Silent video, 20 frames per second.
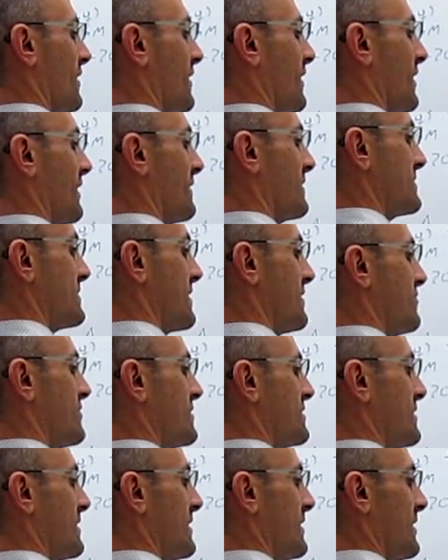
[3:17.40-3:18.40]
A at the standard
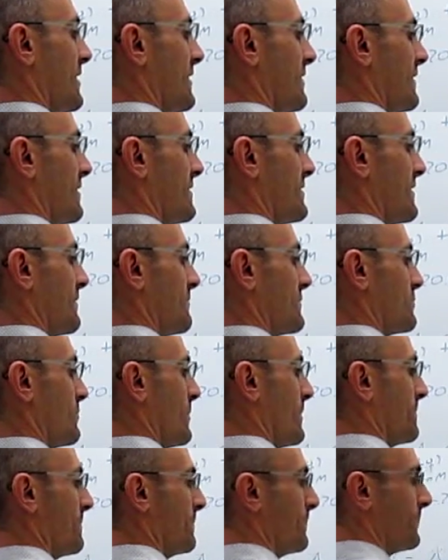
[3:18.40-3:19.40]
state, and then times
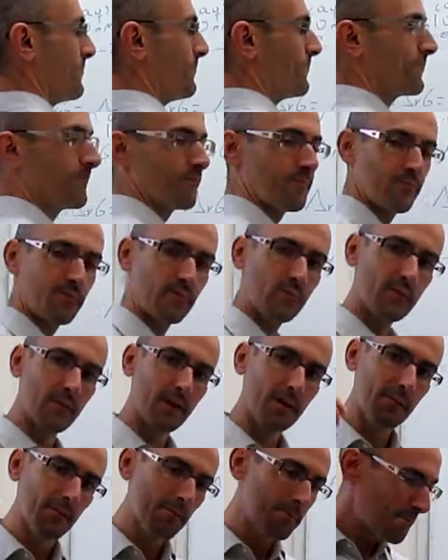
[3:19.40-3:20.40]
1.
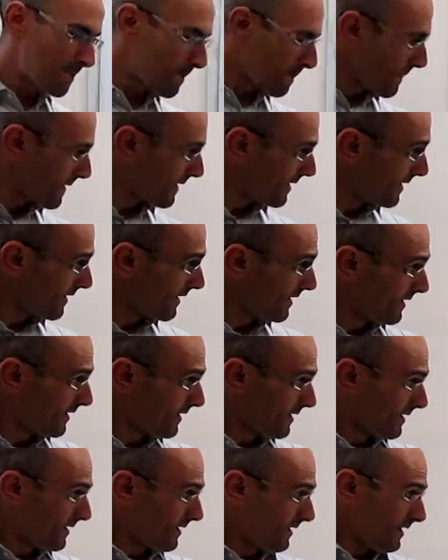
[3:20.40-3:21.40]
Okay?
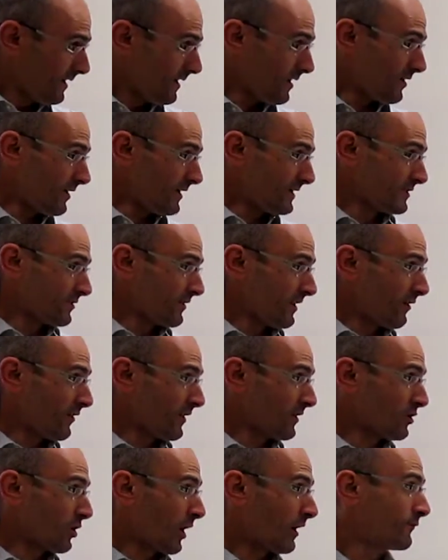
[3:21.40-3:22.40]
Uh, so now
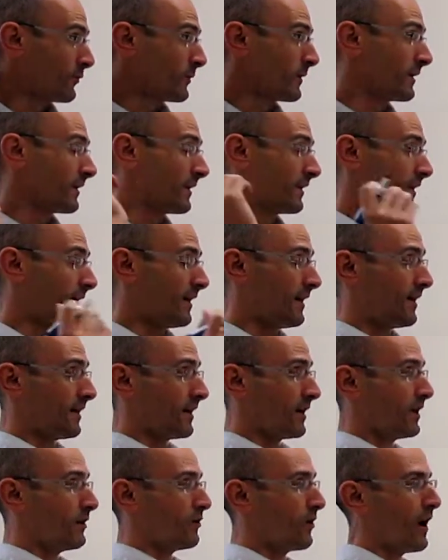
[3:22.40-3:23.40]
that you have written uh,
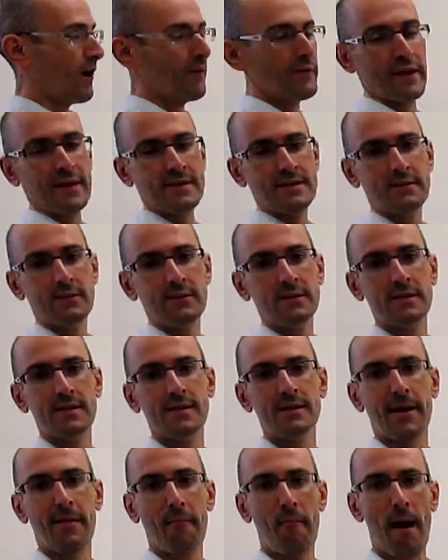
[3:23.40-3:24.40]
here how the
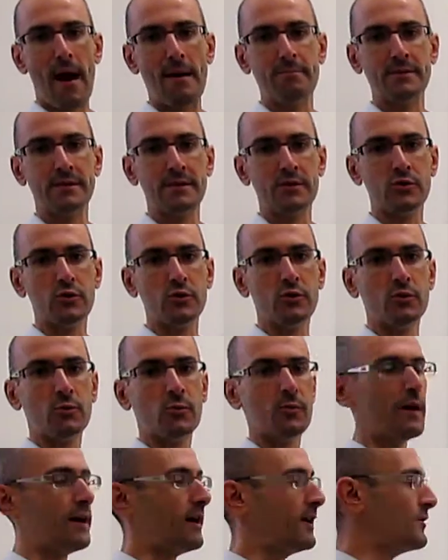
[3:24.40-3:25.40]
activities are mapped
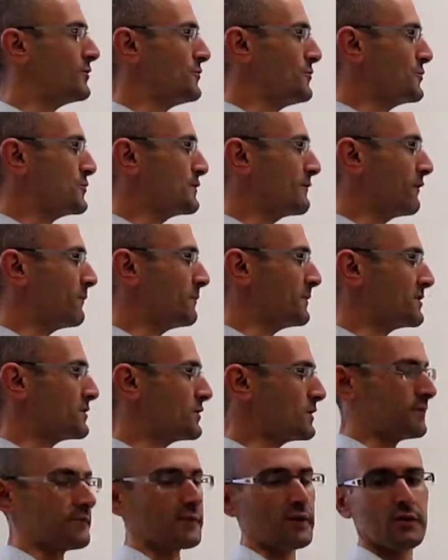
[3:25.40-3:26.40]
into uh, useful
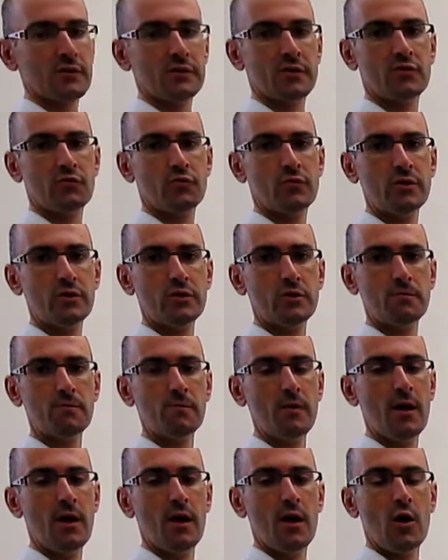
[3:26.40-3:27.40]
measures of concentration,
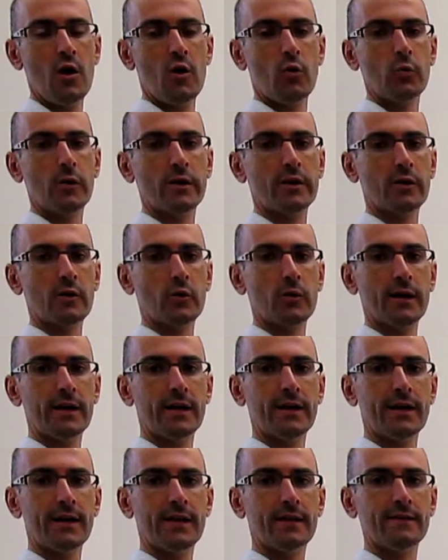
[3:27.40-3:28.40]
we can go
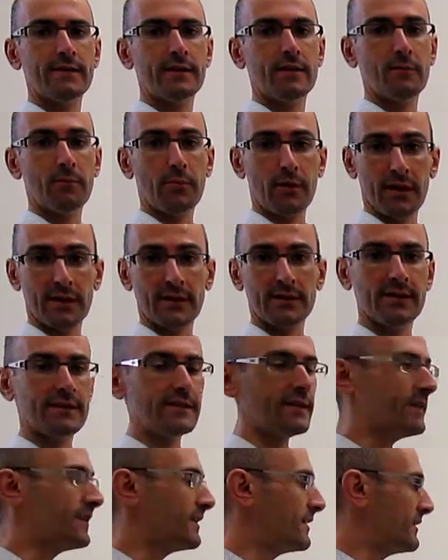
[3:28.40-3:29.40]
ahead and then plug in the
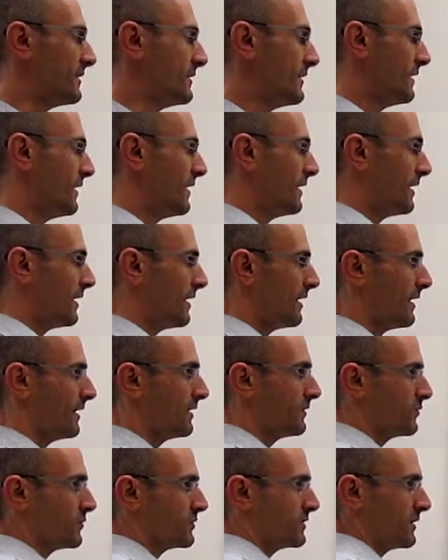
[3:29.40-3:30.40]
data uh,
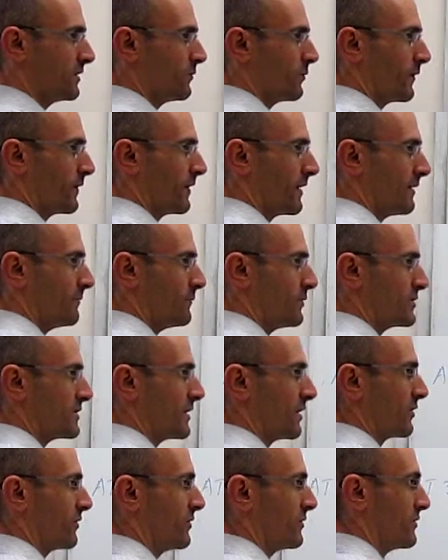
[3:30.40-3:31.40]
to see where the numbers
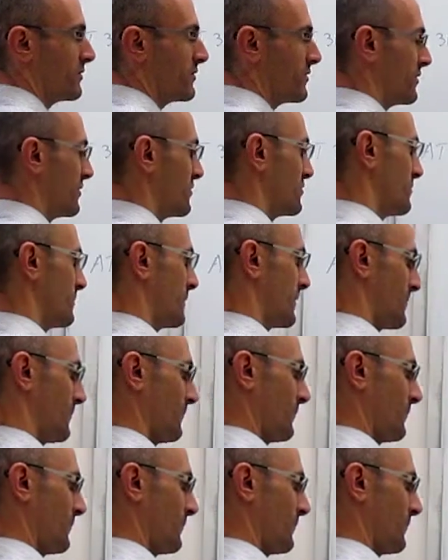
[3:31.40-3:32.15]
are going to turn out to be.